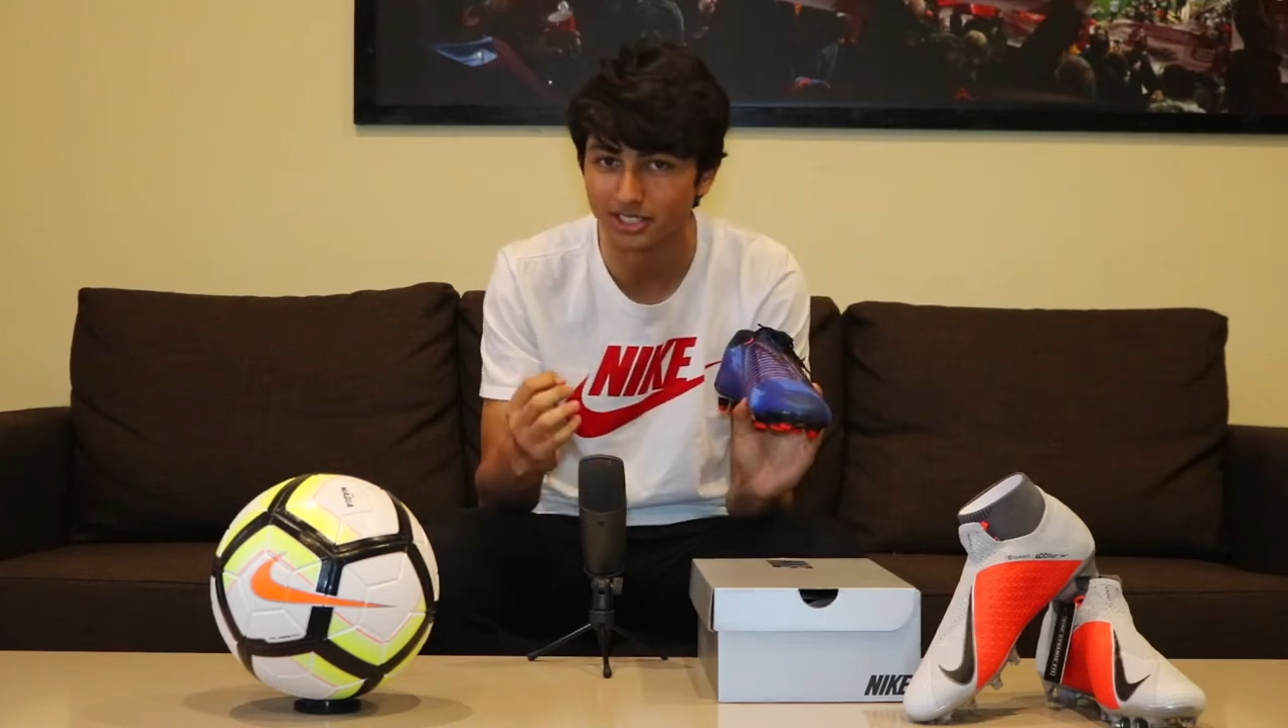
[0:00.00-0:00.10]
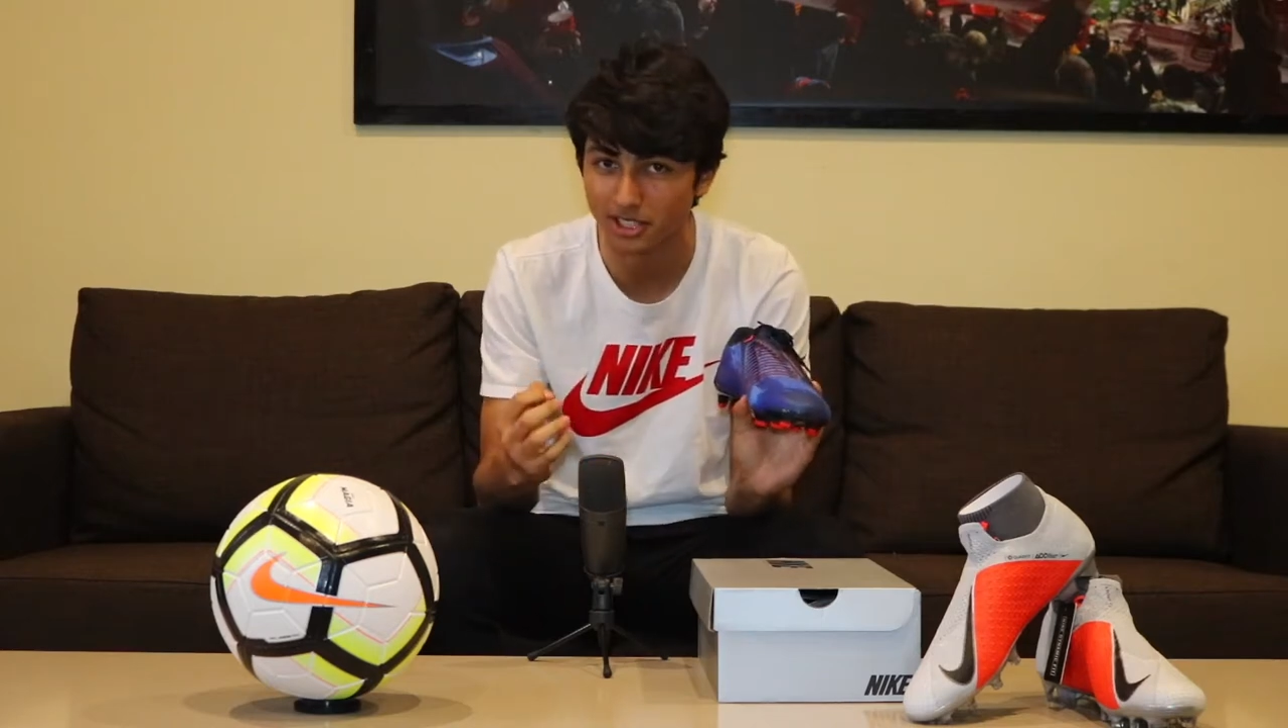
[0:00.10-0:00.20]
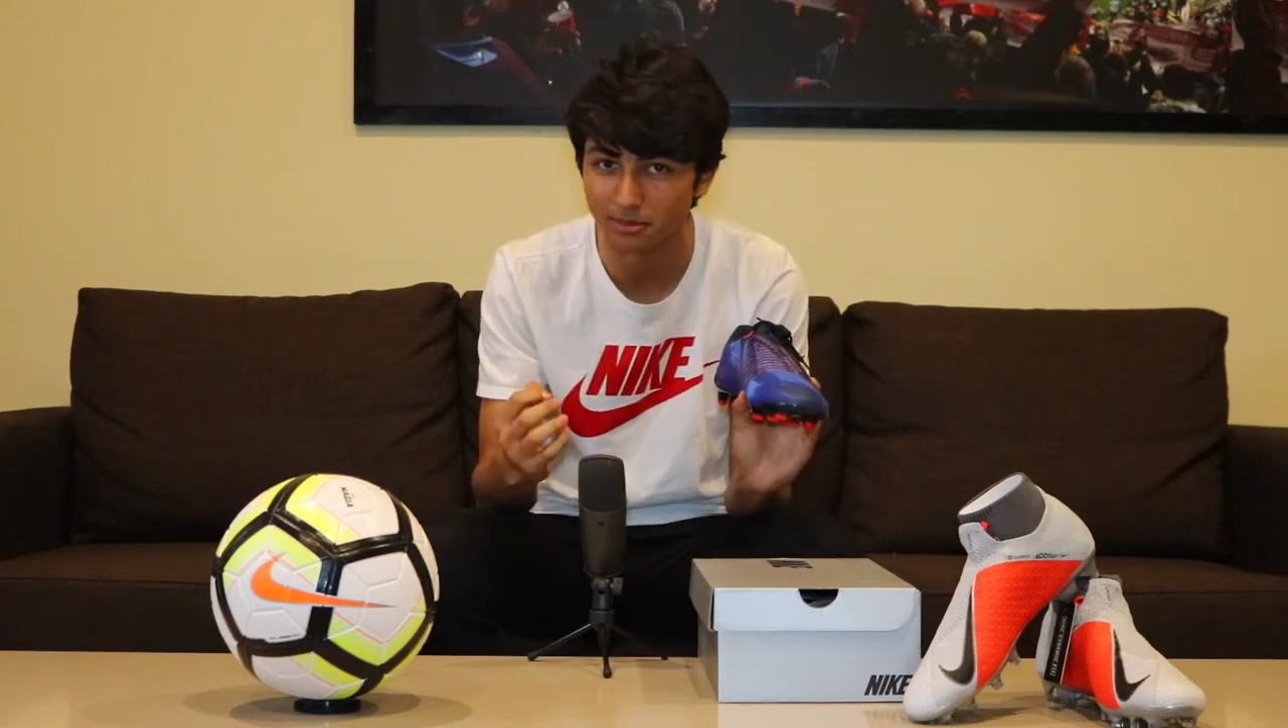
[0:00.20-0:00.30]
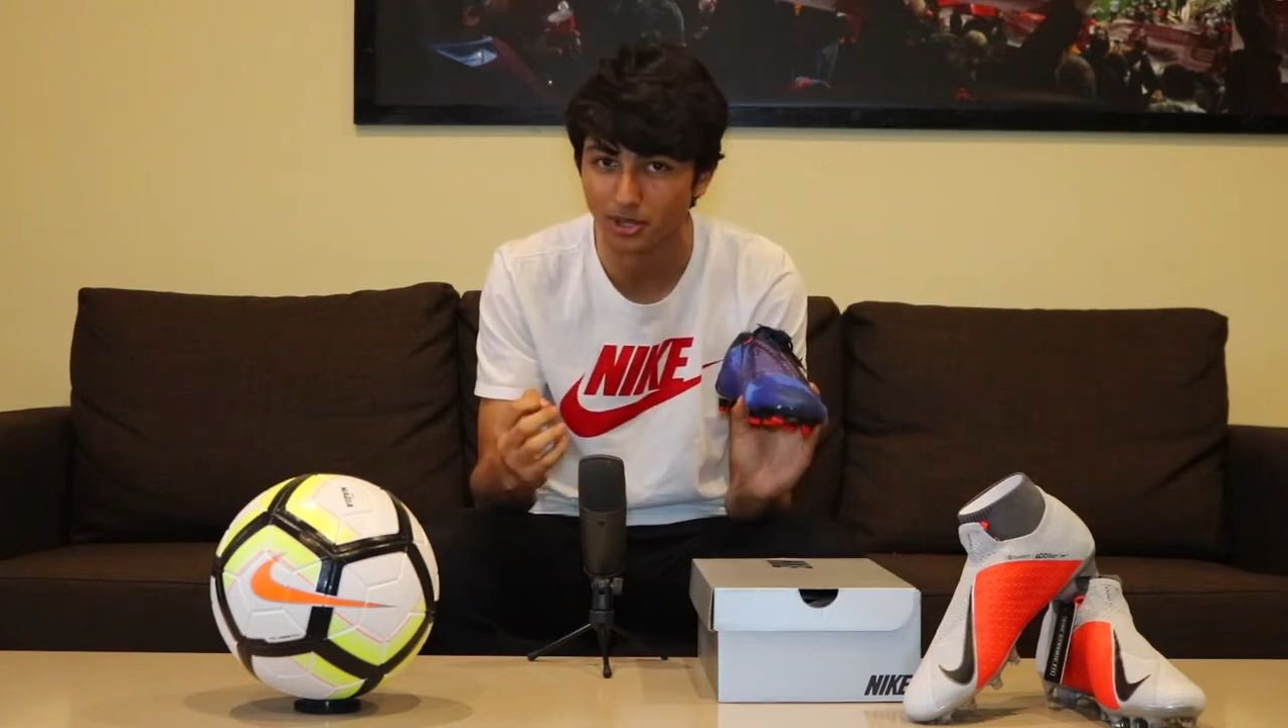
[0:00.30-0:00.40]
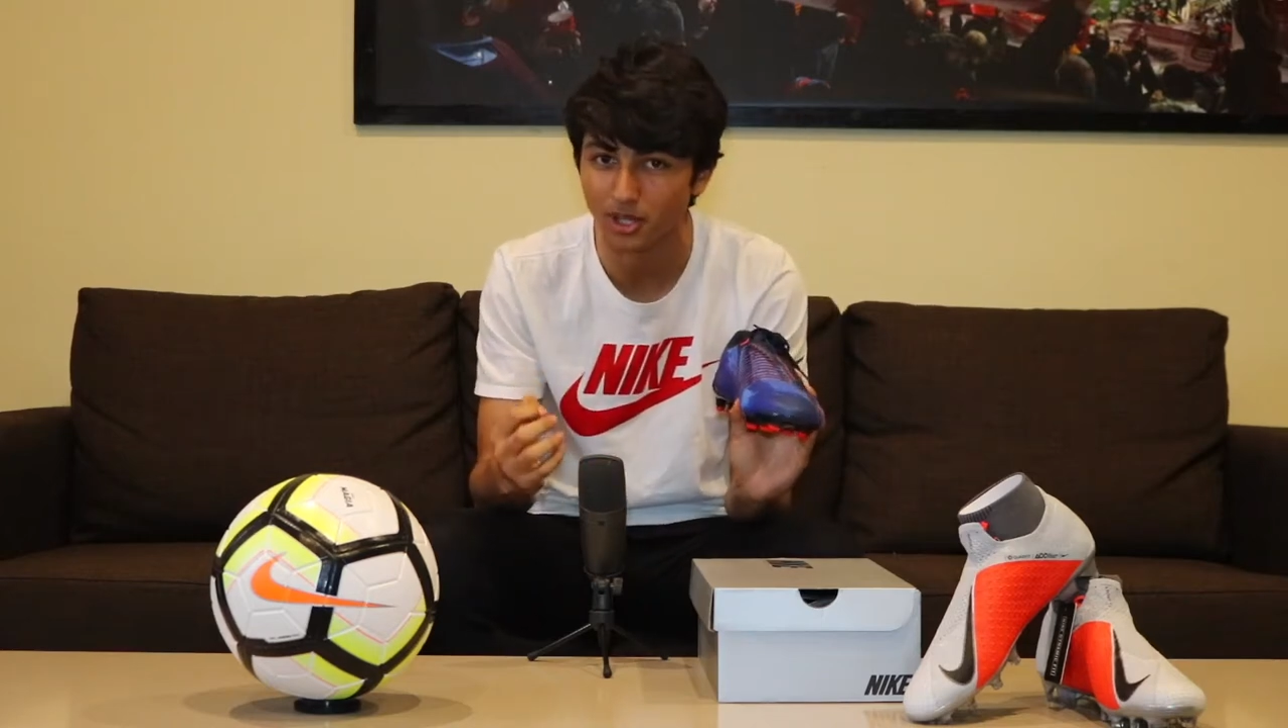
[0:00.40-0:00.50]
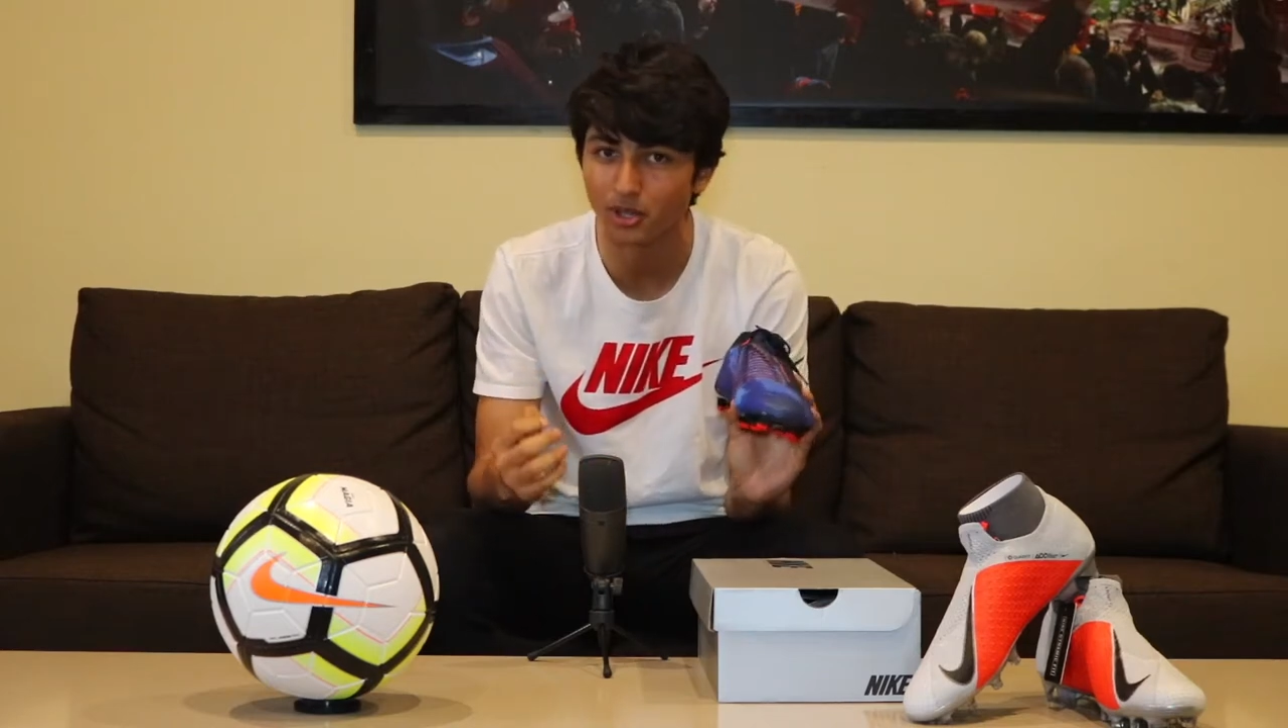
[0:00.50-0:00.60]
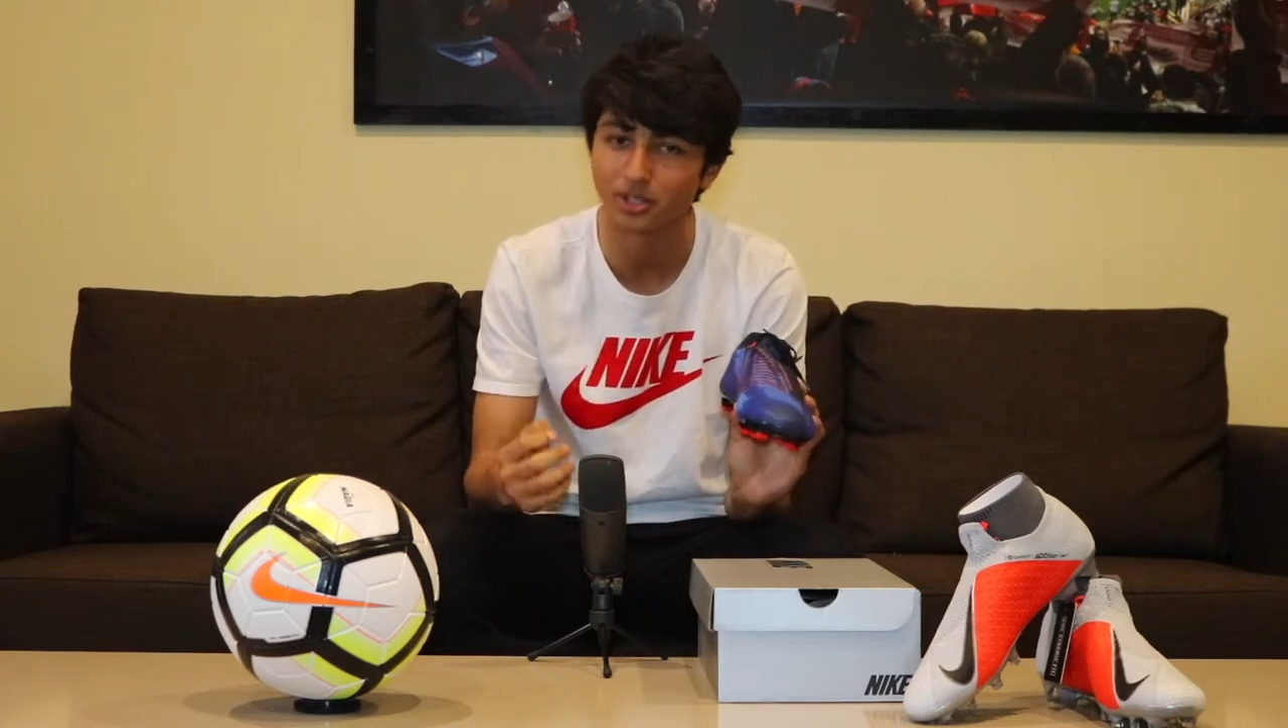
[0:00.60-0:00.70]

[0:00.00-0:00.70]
to the ball,